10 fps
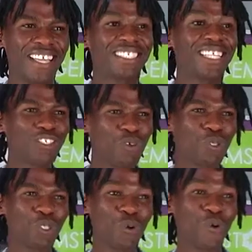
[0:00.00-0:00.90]
Just go
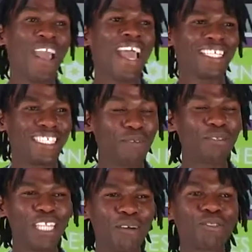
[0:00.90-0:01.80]
to
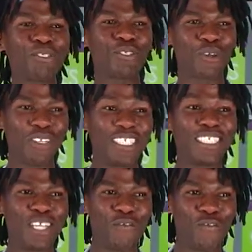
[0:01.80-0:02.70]

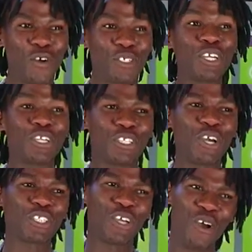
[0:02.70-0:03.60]

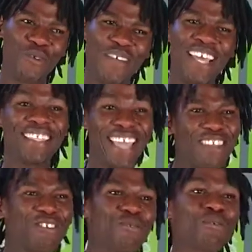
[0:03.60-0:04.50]
www.gemvote.com.
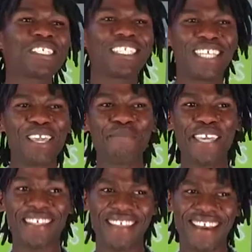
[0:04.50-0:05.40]
Then you will see me
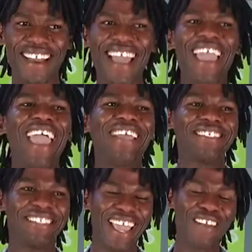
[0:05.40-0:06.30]
there and
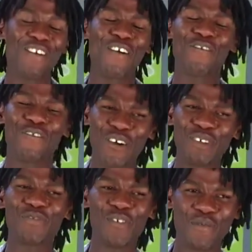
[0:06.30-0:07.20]
then
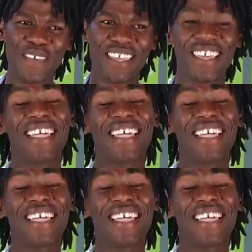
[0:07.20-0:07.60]
vote for me.